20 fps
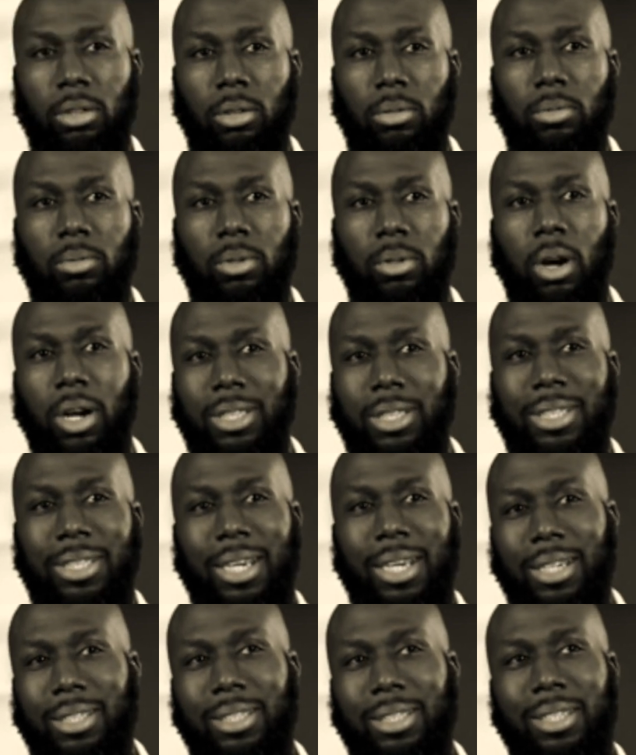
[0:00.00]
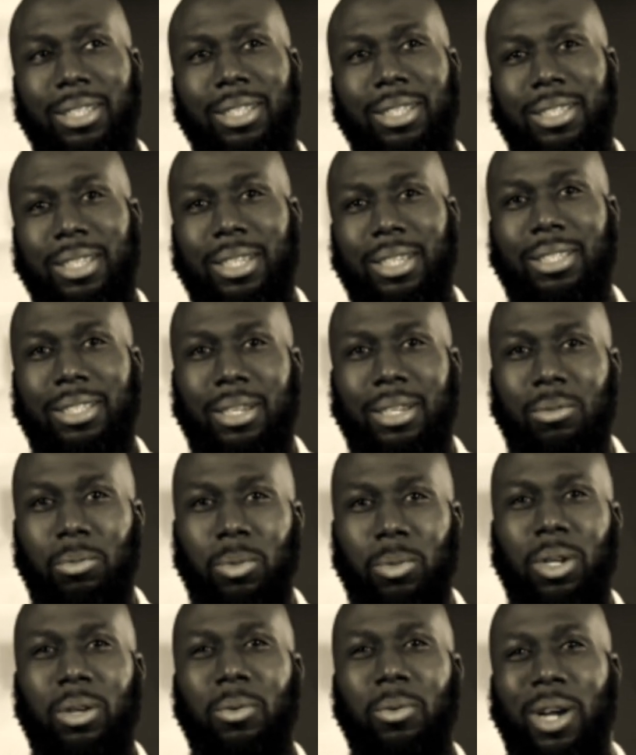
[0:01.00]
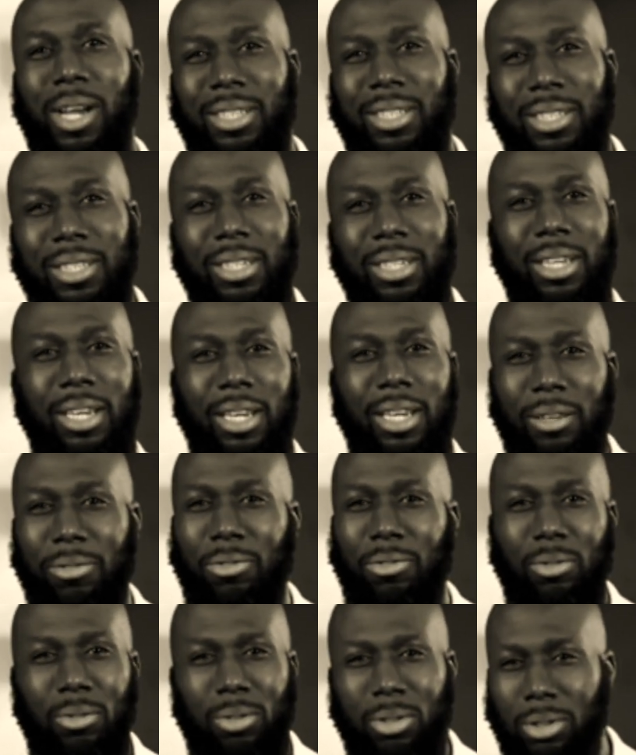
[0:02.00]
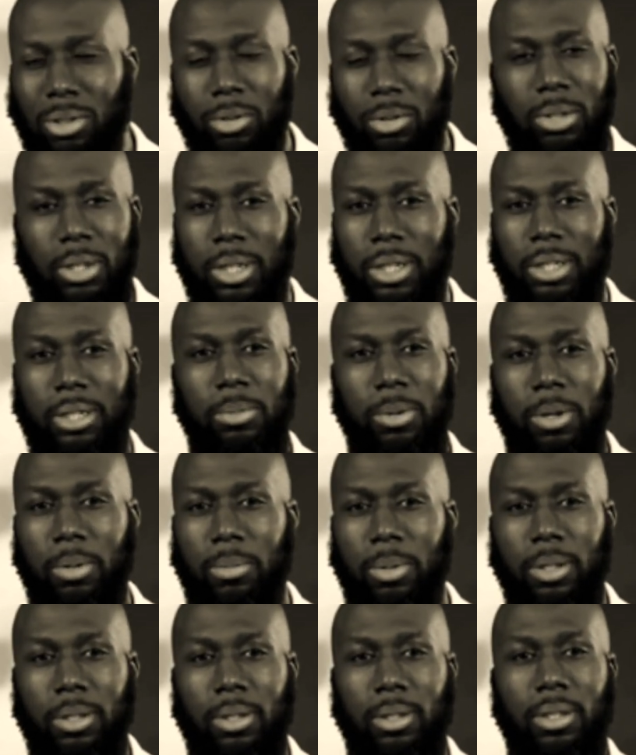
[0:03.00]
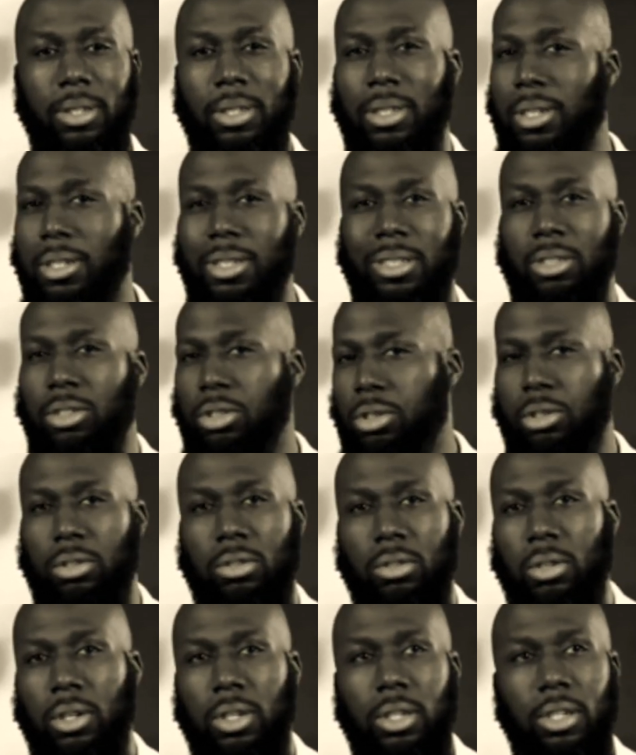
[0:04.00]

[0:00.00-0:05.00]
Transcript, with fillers: They're playing tug of war with words. You can see it. They are matching energies.